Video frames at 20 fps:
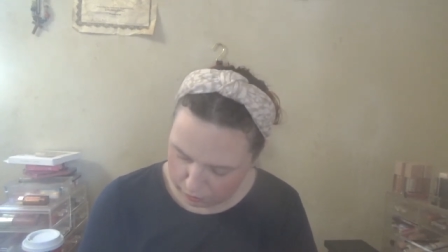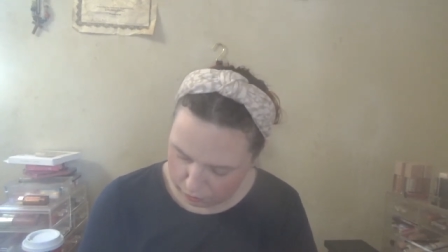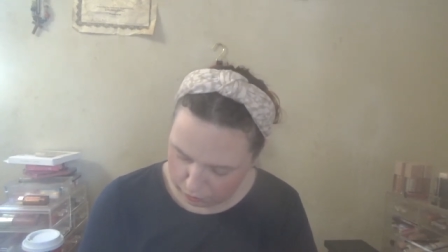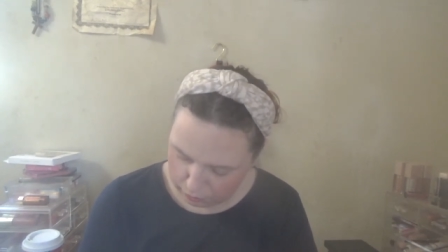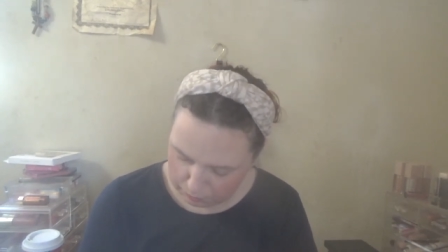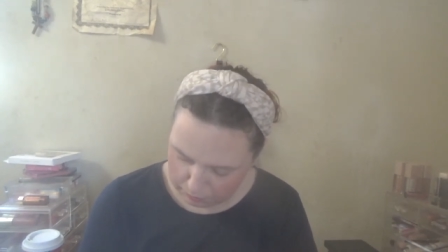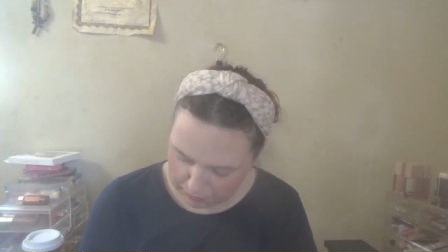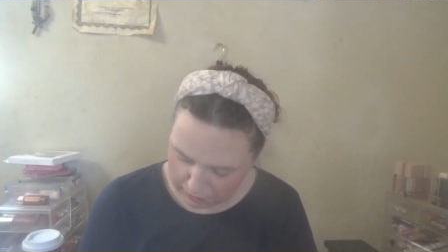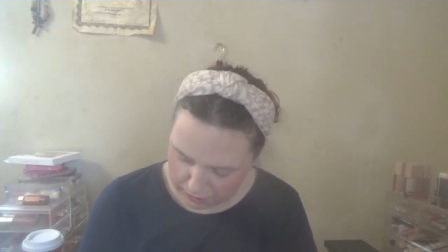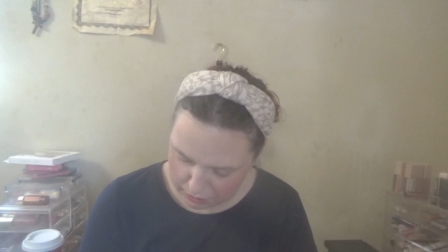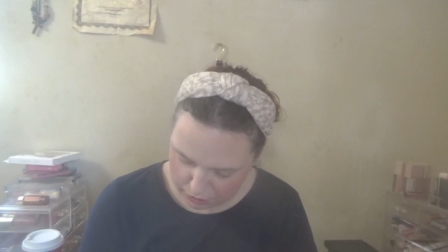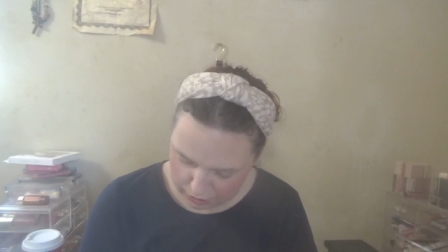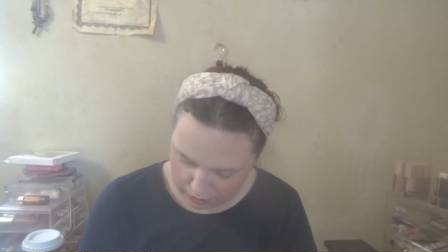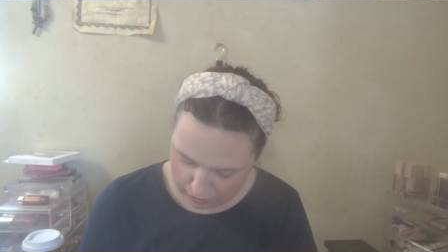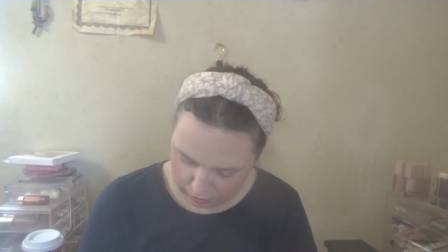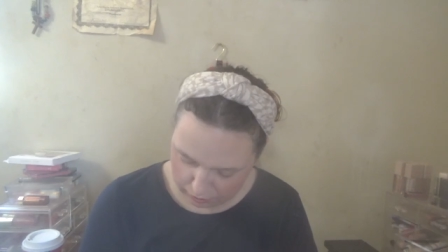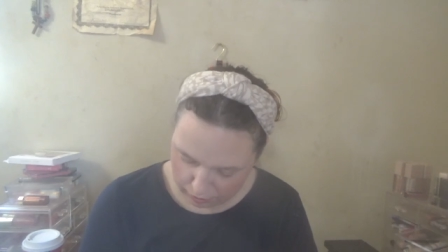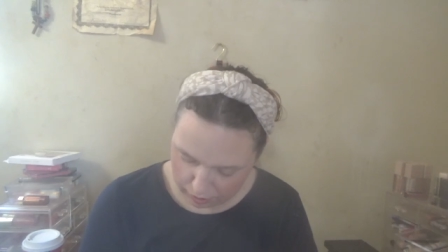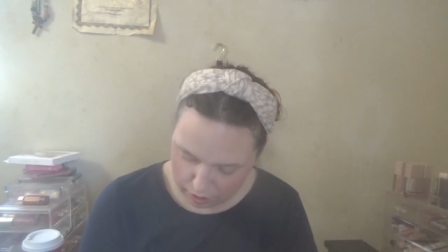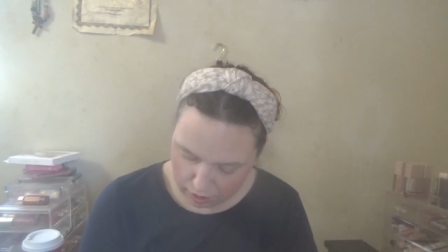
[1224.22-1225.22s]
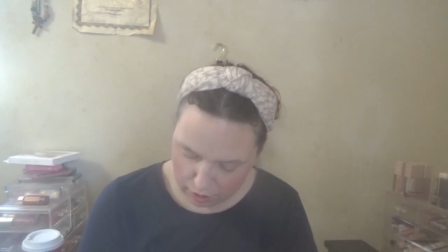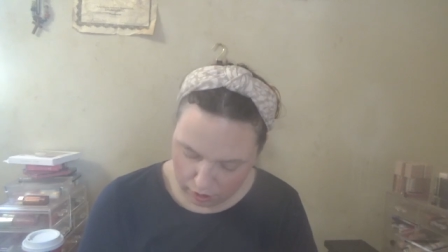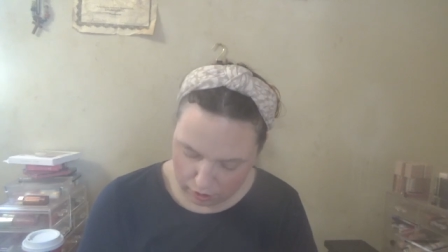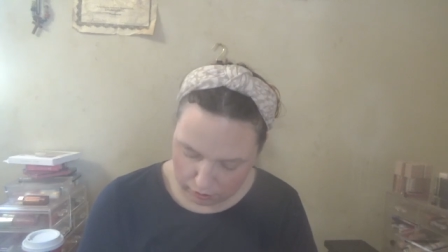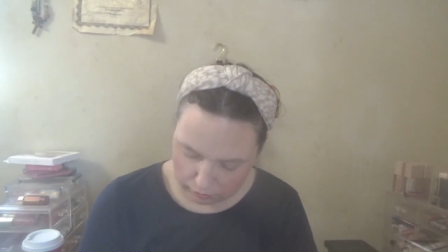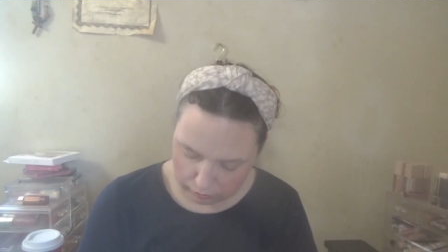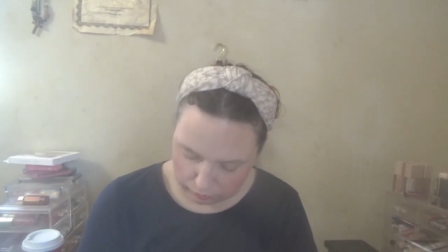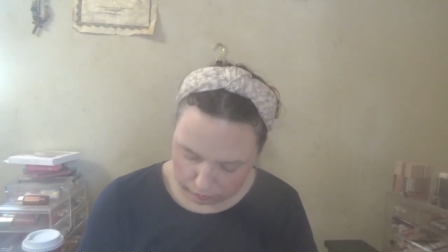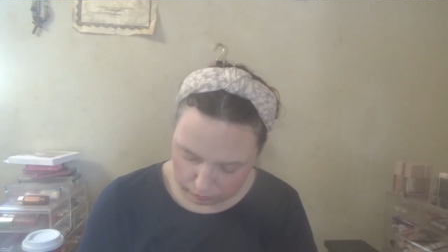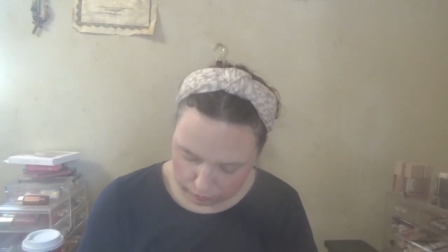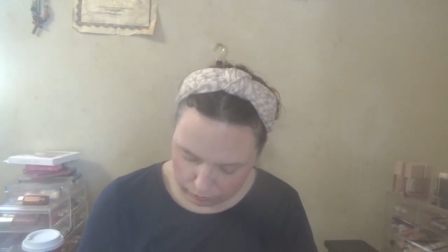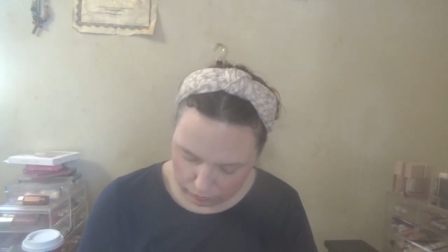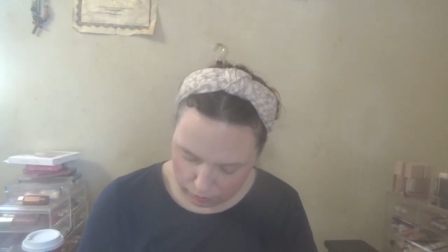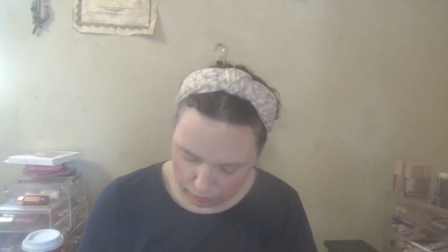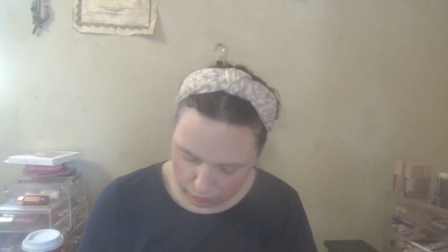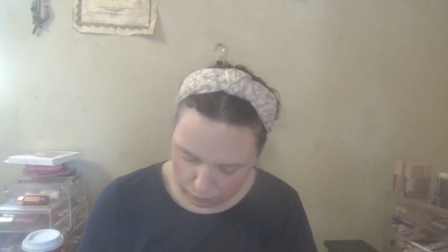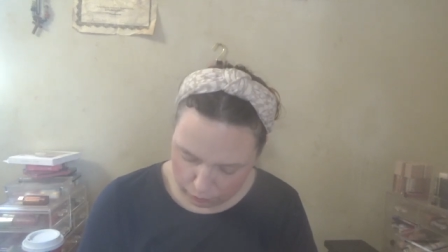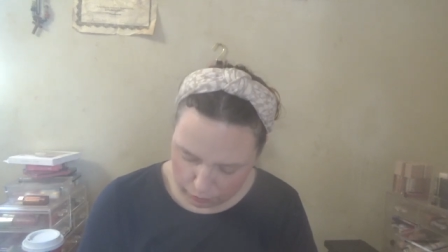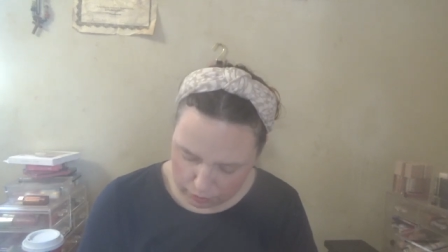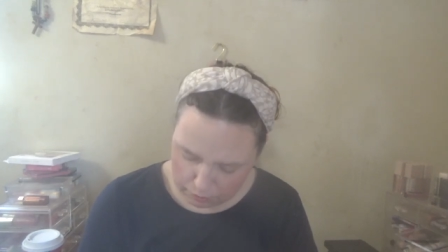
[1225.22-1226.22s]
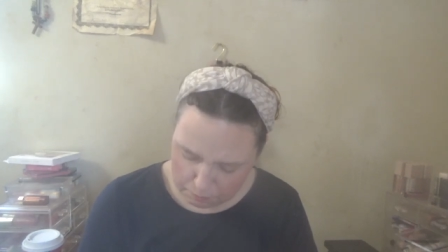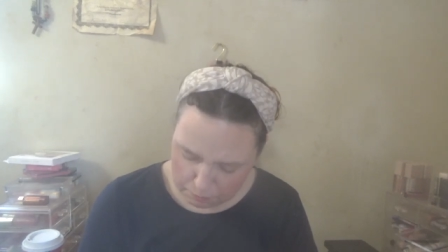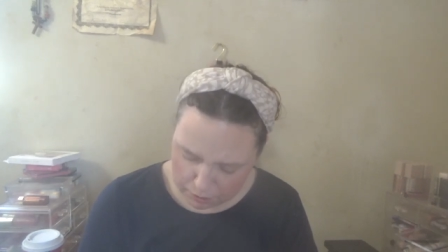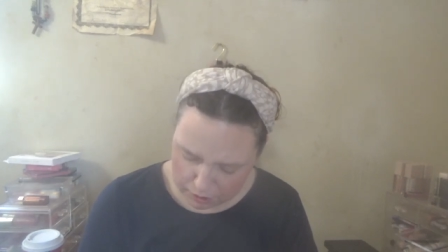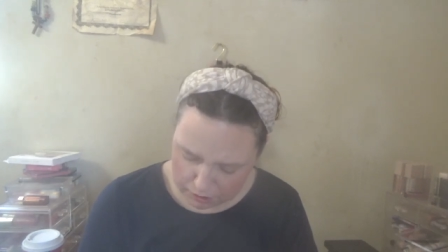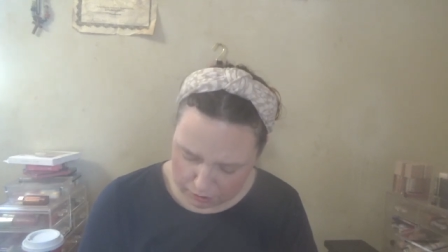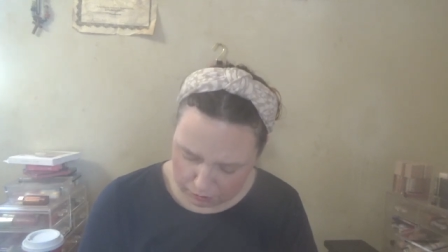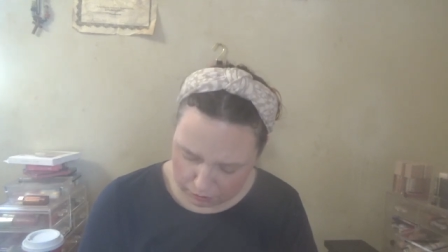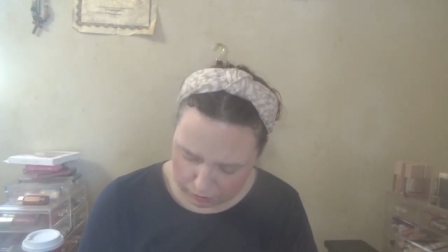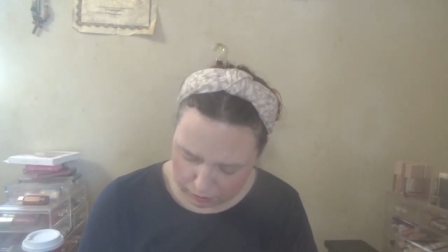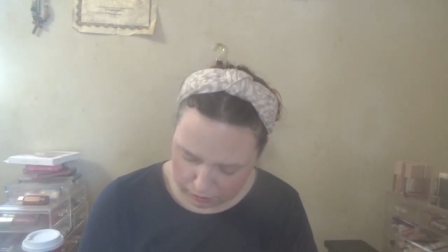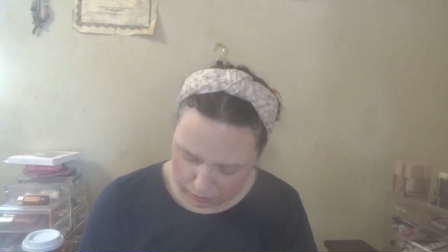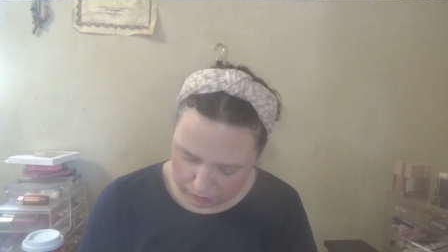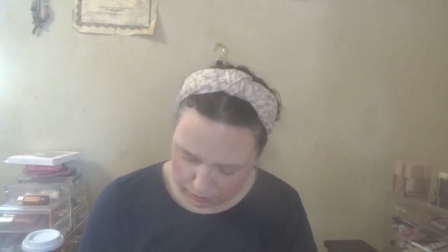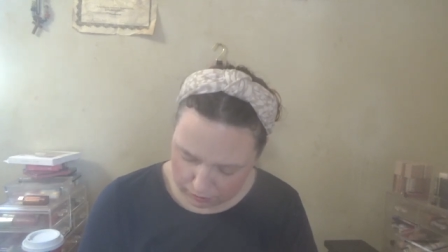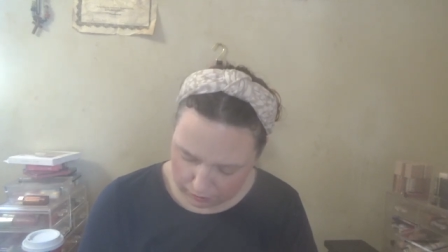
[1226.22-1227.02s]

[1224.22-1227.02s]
two blushes, one bronzer,